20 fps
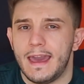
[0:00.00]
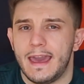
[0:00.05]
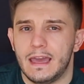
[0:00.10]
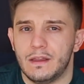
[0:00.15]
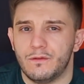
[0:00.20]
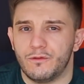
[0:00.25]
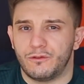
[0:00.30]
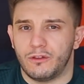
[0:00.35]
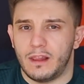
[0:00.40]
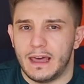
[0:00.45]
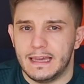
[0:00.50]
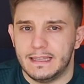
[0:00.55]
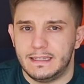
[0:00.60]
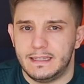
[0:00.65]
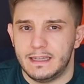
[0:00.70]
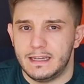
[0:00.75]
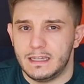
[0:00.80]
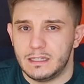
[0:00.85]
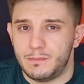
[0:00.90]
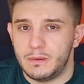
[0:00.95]

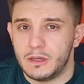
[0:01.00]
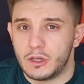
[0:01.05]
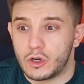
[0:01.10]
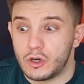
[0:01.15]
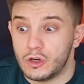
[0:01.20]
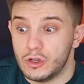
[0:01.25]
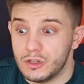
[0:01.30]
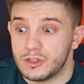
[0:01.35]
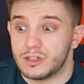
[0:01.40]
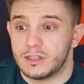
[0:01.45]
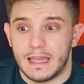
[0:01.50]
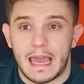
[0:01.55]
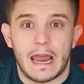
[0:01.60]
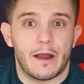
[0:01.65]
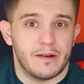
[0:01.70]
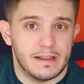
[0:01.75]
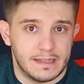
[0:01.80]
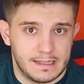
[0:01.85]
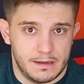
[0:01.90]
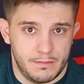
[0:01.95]
inflated, is because
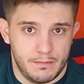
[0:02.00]
there is a